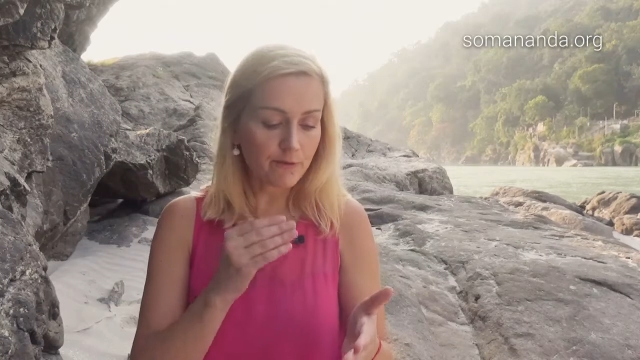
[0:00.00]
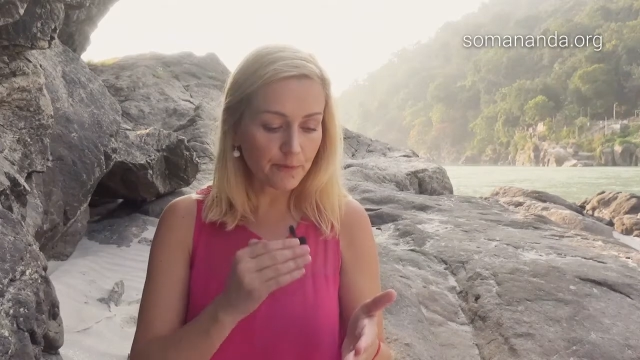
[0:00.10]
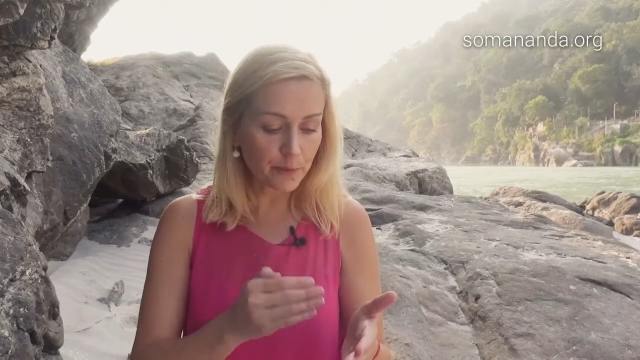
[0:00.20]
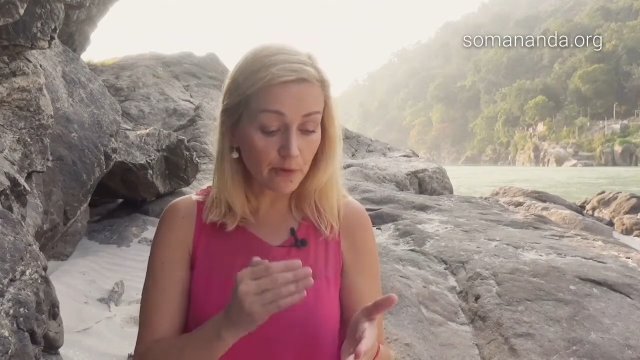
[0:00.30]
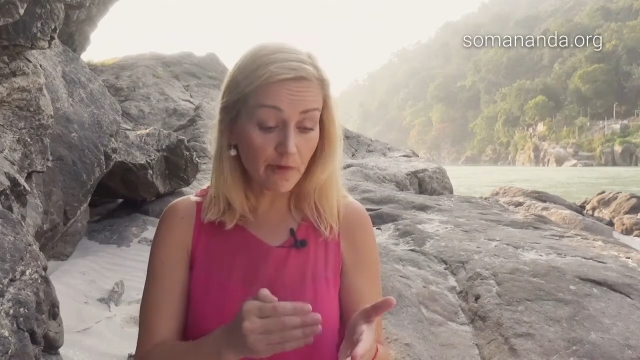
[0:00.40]

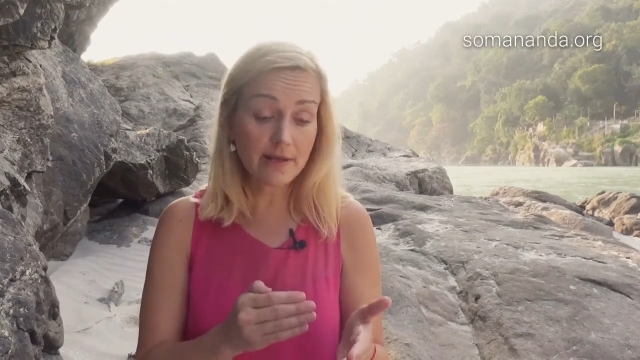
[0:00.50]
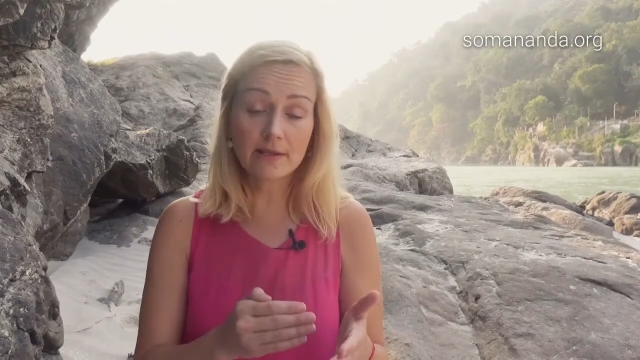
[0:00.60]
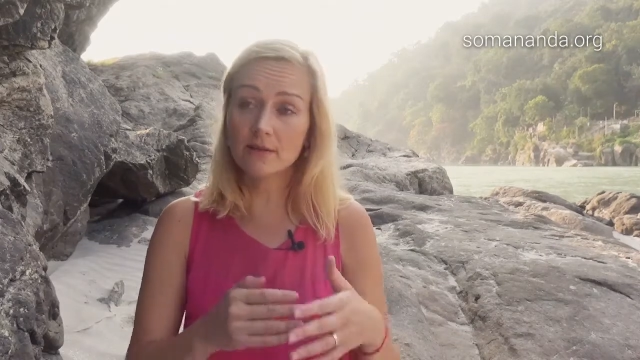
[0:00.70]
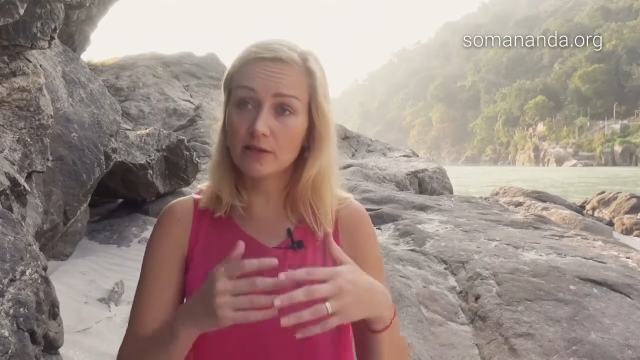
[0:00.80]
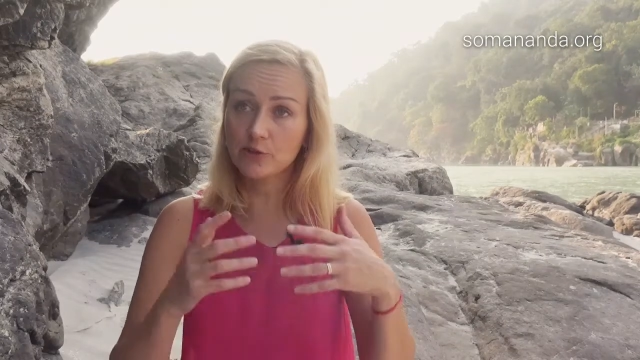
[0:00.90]

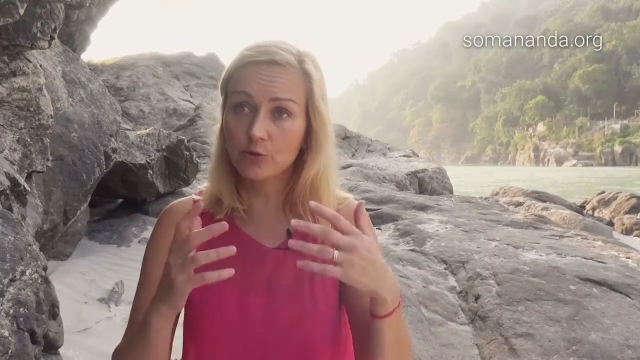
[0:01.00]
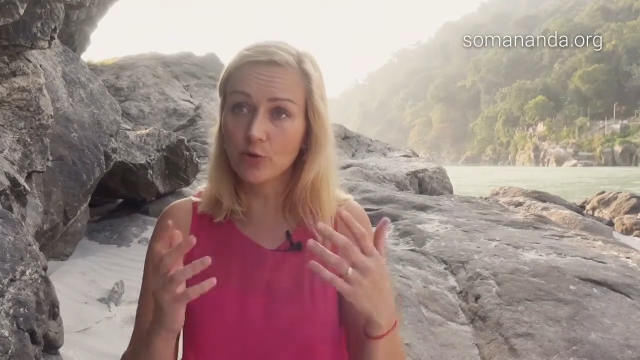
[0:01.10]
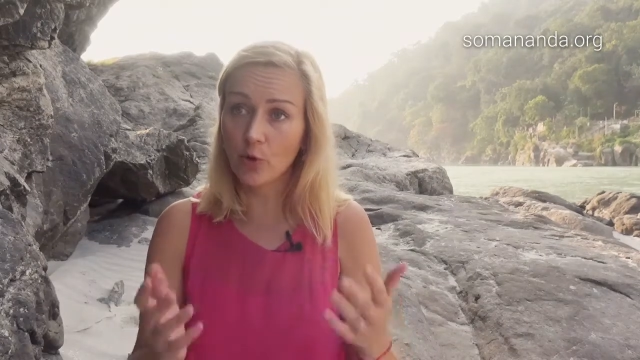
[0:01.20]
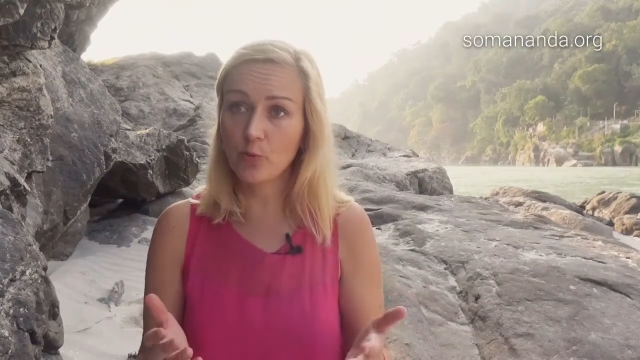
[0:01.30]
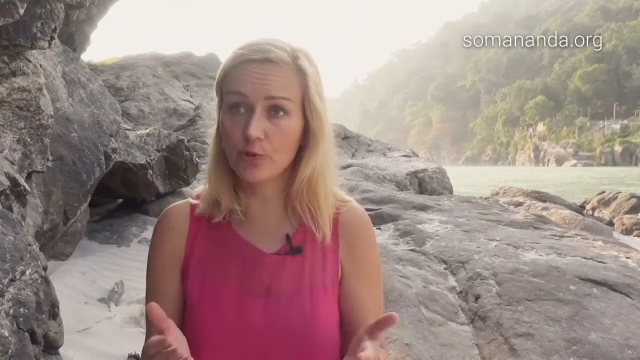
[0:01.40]
provided that you
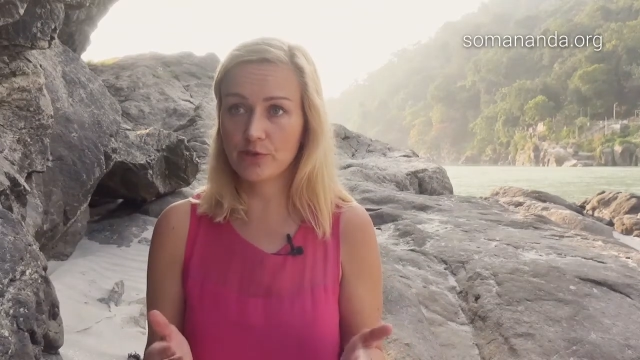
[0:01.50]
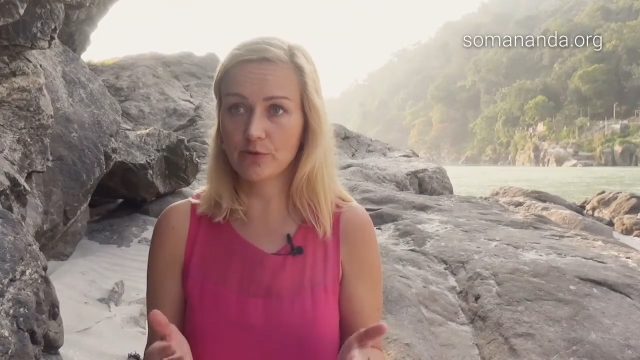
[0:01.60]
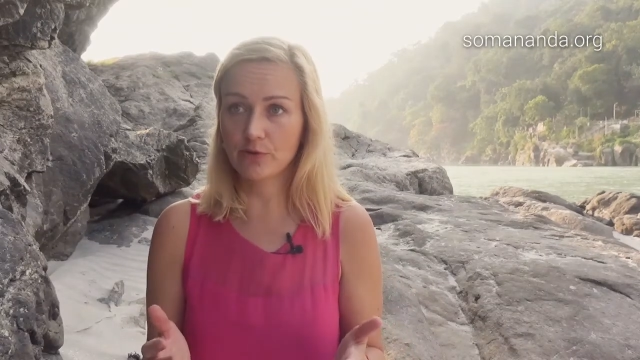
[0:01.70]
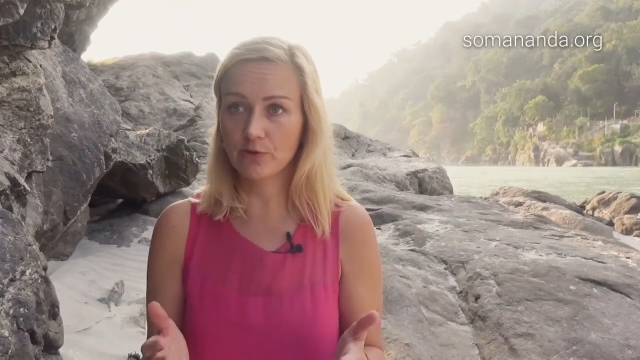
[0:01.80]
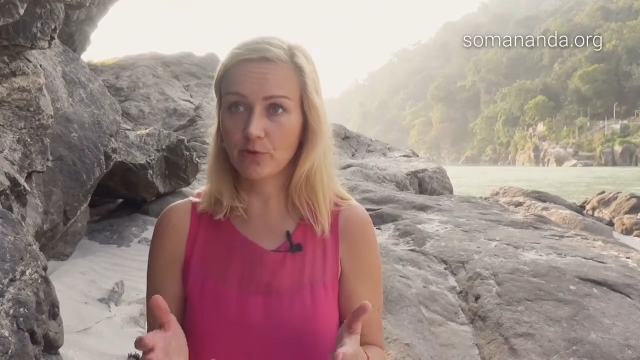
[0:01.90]
know what
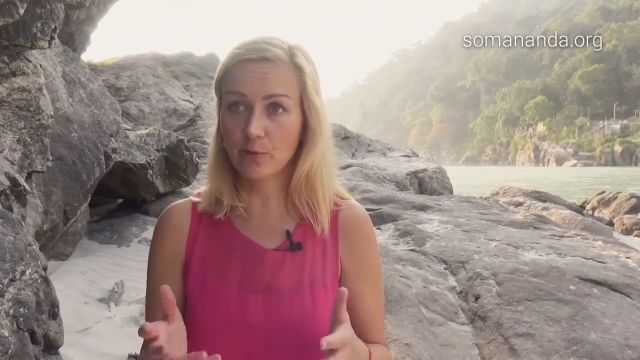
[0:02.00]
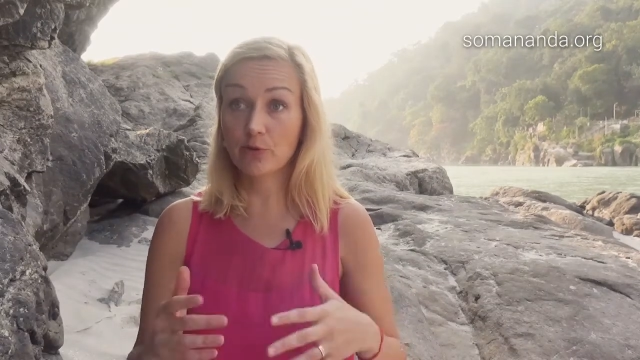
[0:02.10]
you're doing,